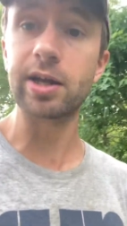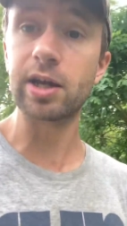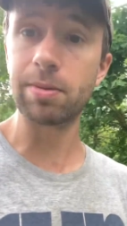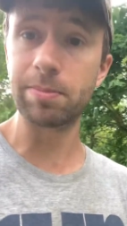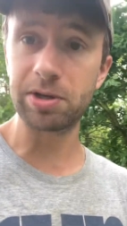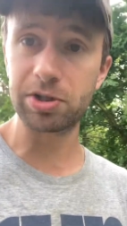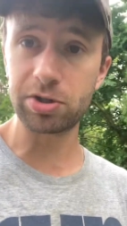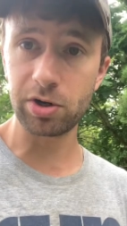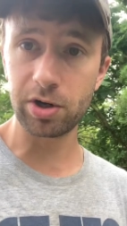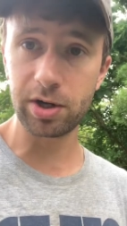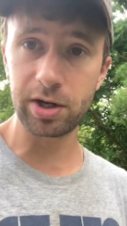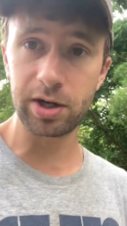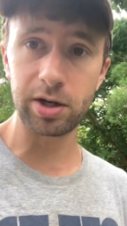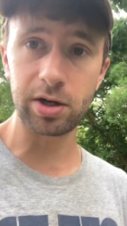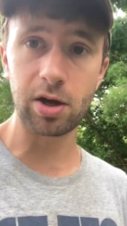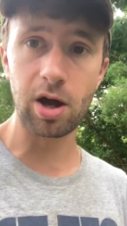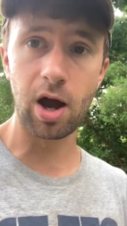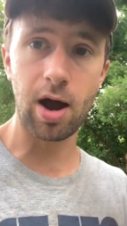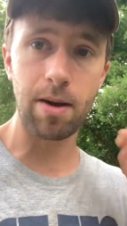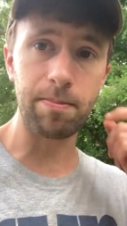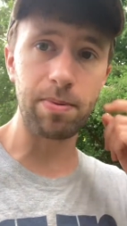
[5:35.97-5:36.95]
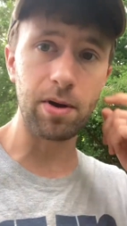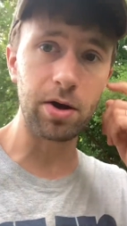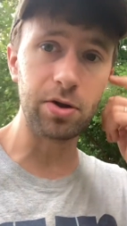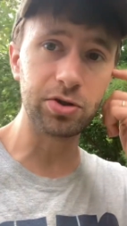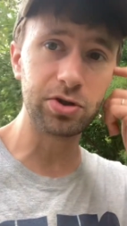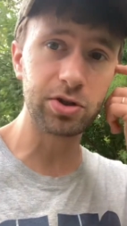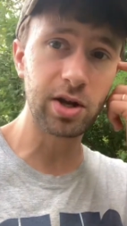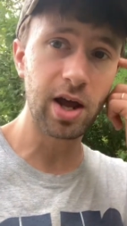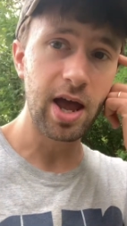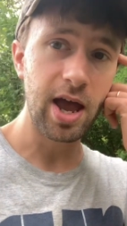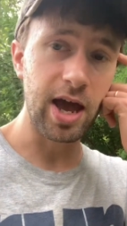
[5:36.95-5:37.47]
It can be turned into
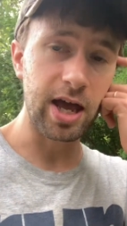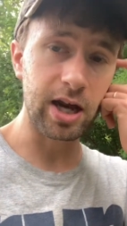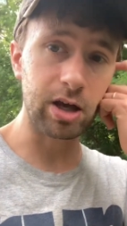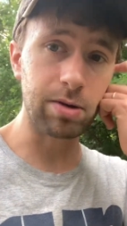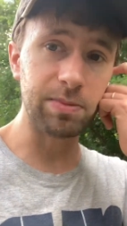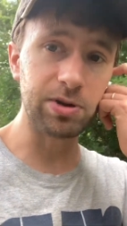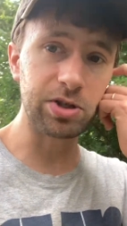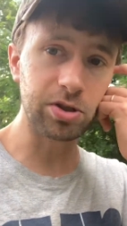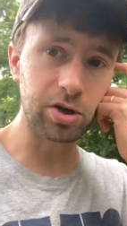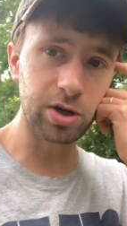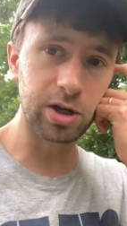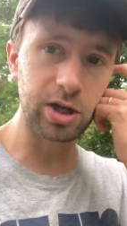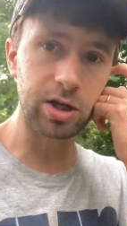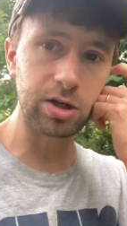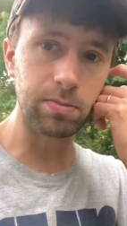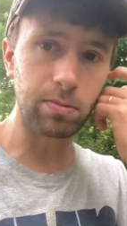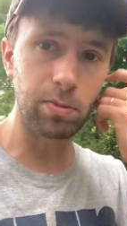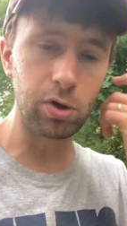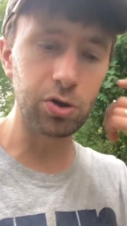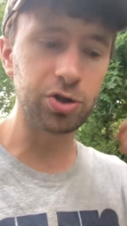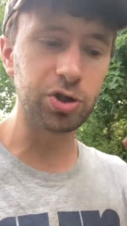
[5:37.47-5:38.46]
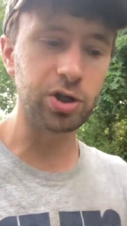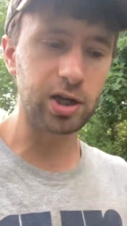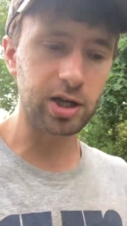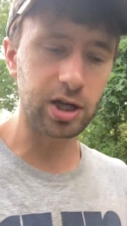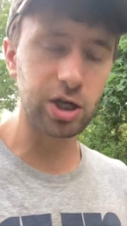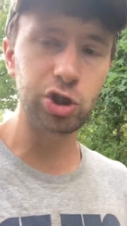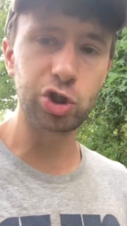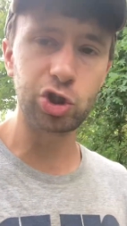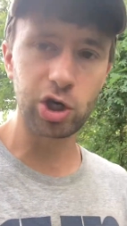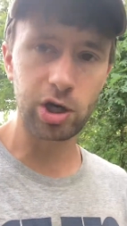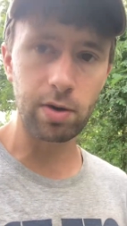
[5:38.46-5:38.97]
compost, and it can be turned into mulch, and it
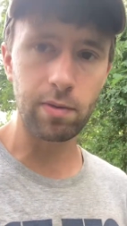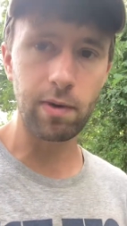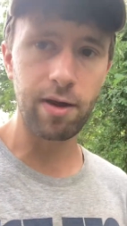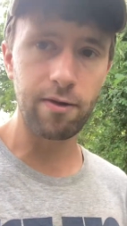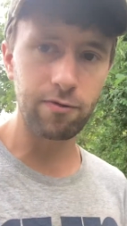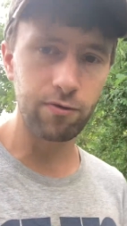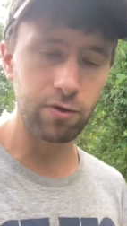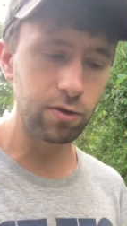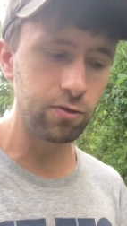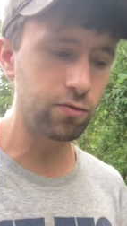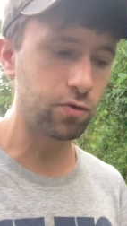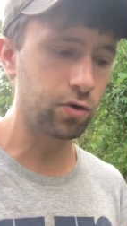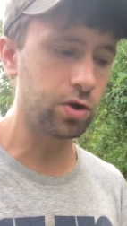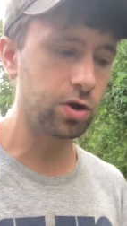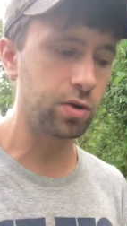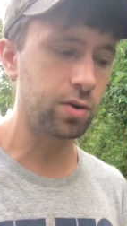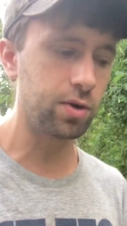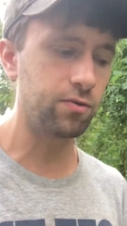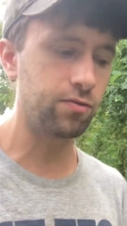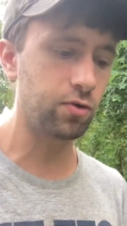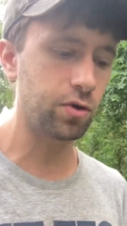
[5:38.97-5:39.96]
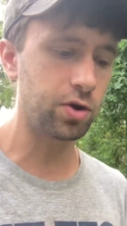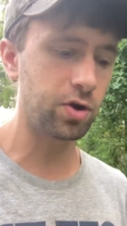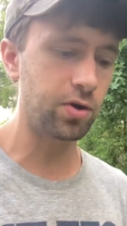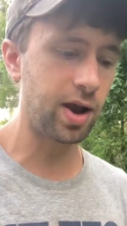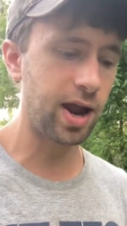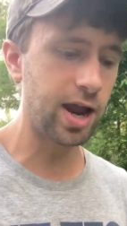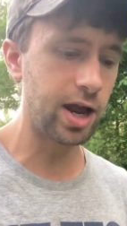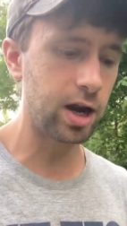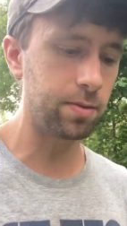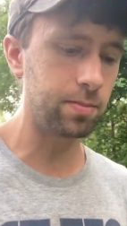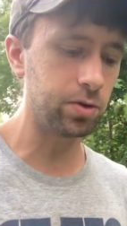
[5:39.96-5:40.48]
can generate food for you and for your
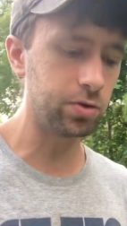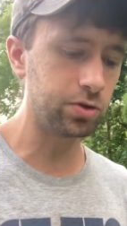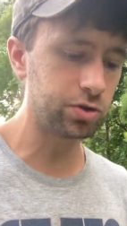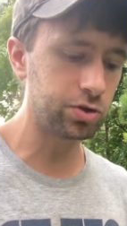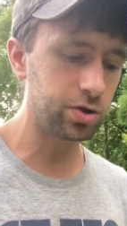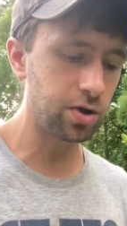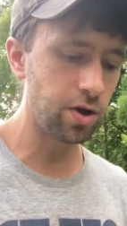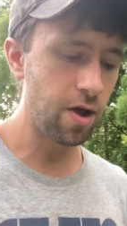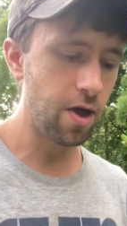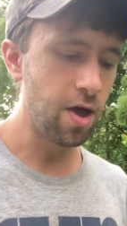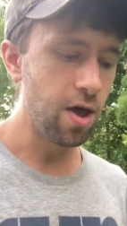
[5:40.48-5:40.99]
animals.